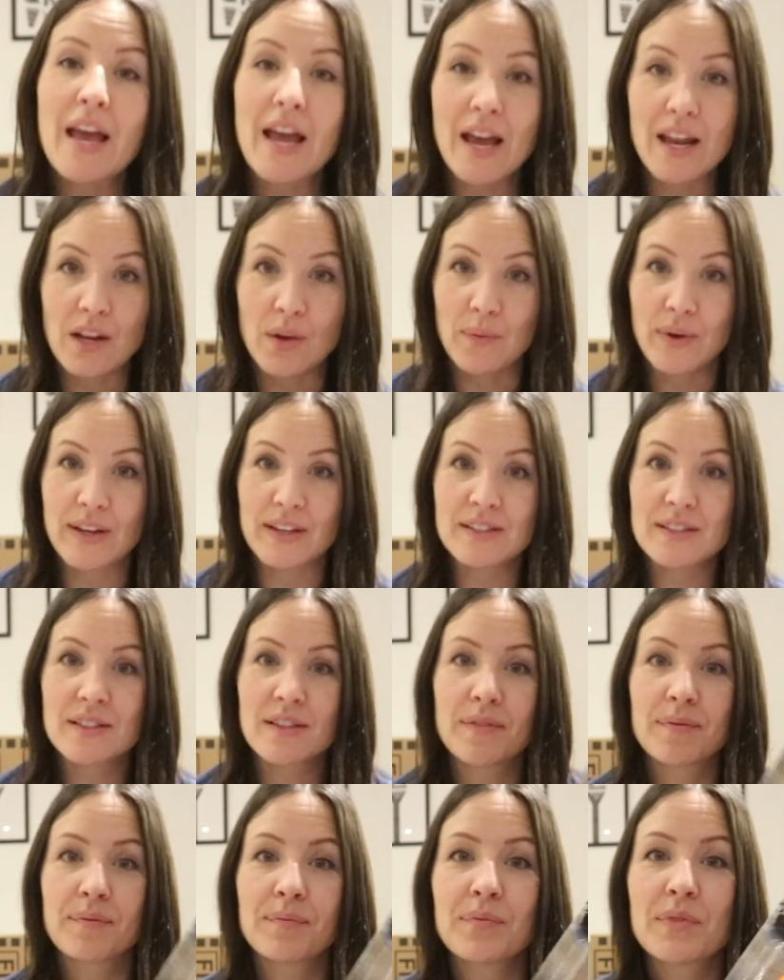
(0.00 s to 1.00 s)
Anyways,
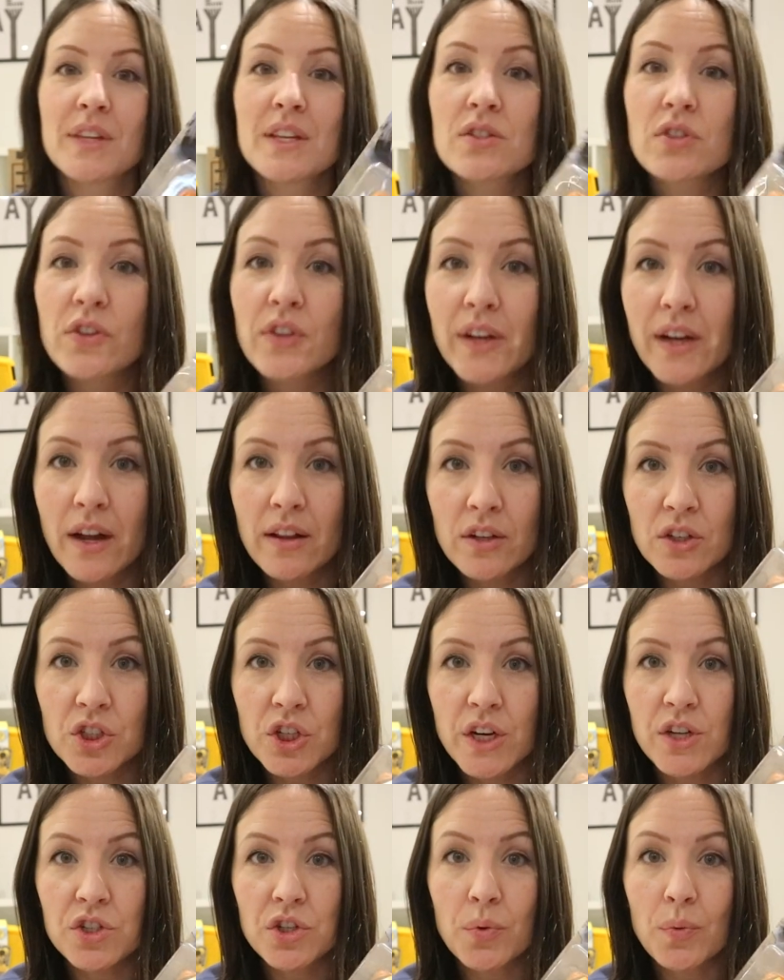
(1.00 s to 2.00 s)
these are the color
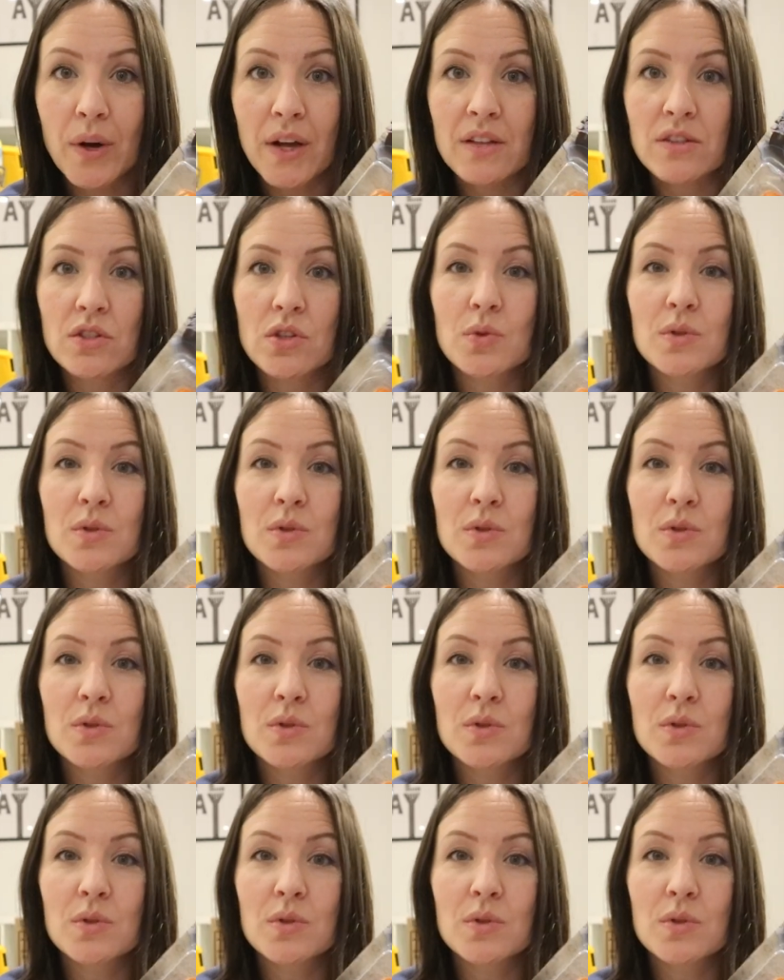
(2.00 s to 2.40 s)
changer ones.